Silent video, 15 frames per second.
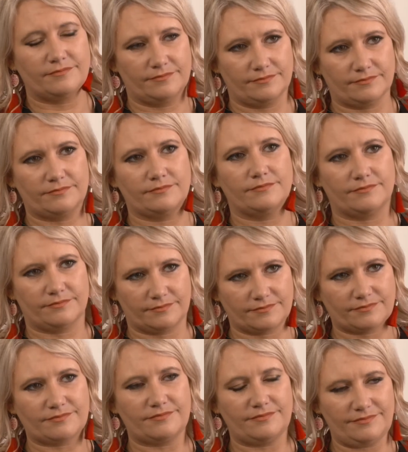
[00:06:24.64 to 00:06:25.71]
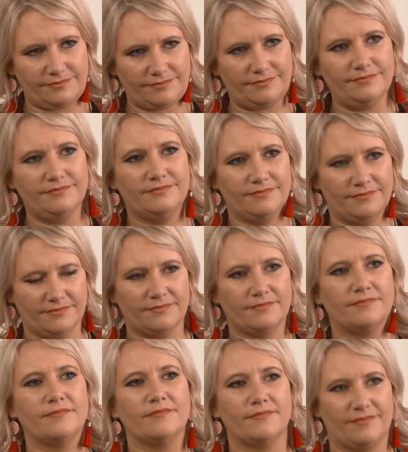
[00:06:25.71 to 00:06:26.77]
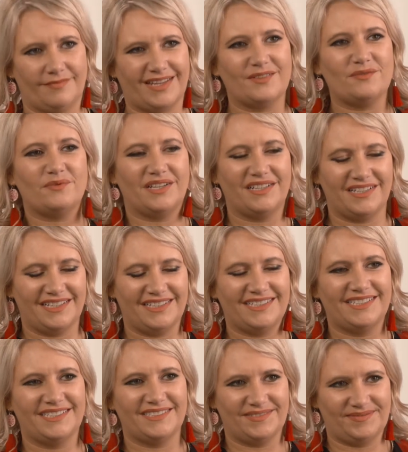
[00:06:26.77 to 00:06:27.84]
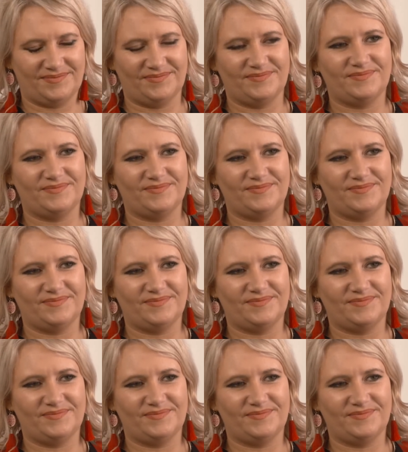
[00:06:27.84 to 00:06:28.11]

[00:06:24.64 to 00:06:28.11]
refuges, dealing with the police, I imagine, and the court system.